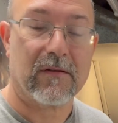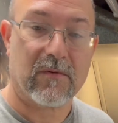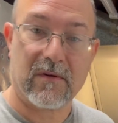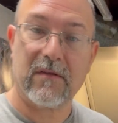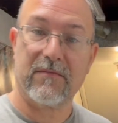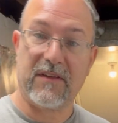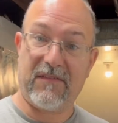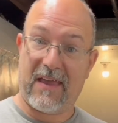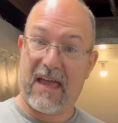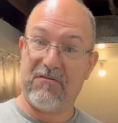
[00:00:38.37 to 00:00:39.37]
Well, if
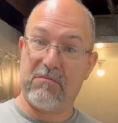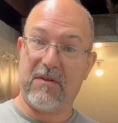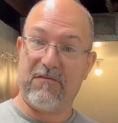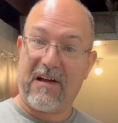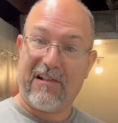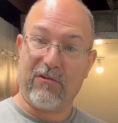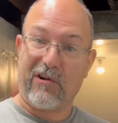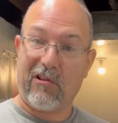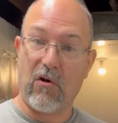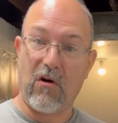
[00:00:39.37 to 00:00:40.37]
you haven't been following
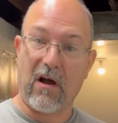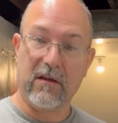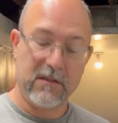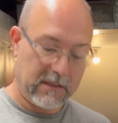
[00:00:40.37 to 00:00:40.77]
along,